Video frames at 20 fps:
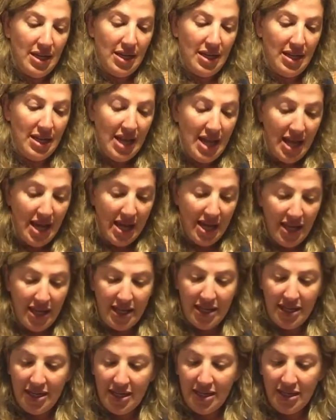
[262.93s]
And
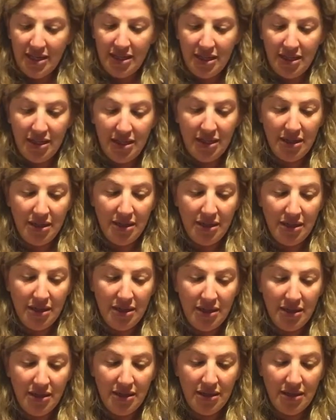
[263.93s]
then
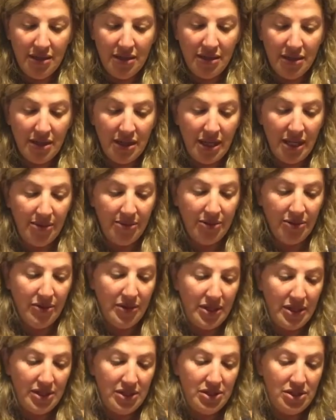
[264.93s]
I'm
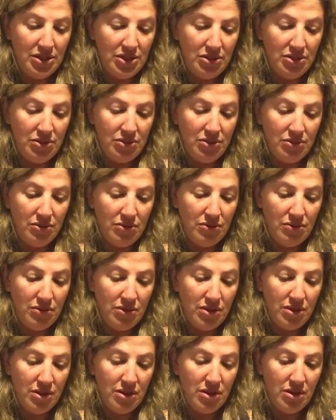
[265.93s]
going
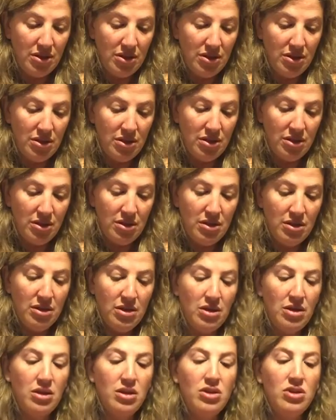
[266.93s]
to
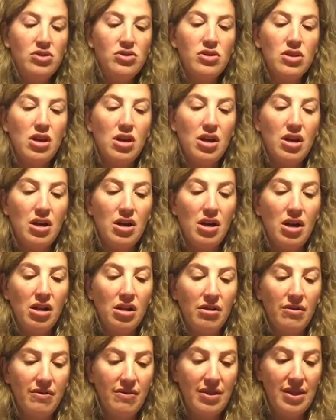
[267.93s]
draw
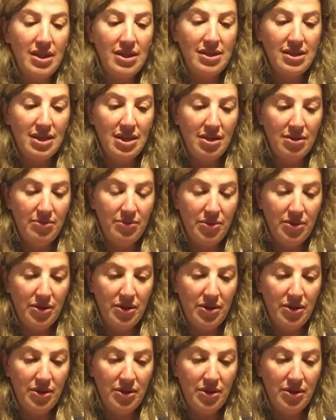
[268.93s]
all of this up.